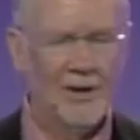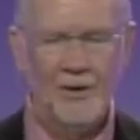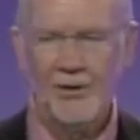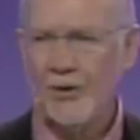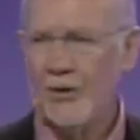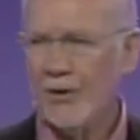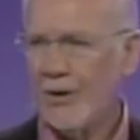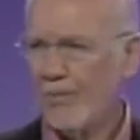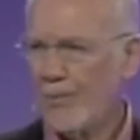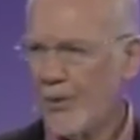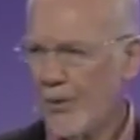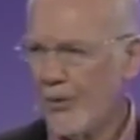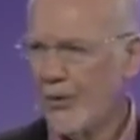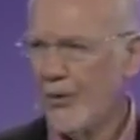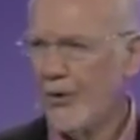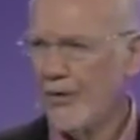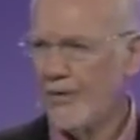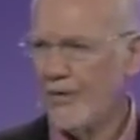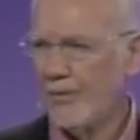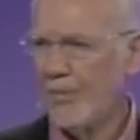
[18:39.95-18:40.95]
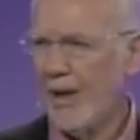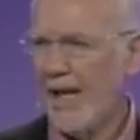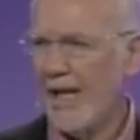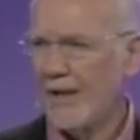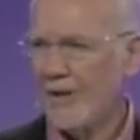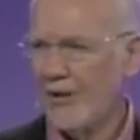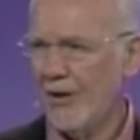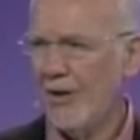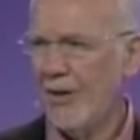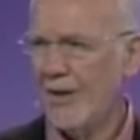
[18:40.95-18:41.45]
You're approved by
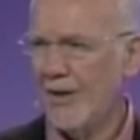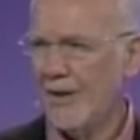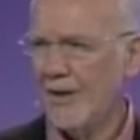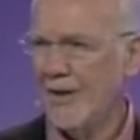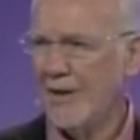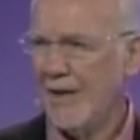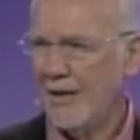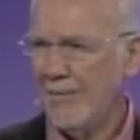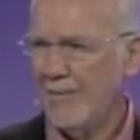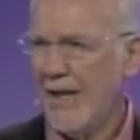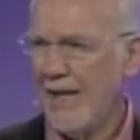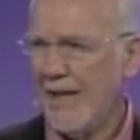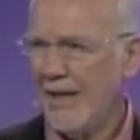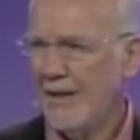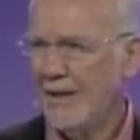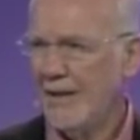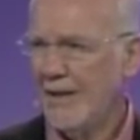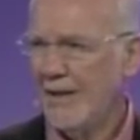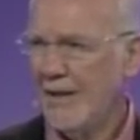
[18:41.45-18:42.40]
God. Amen?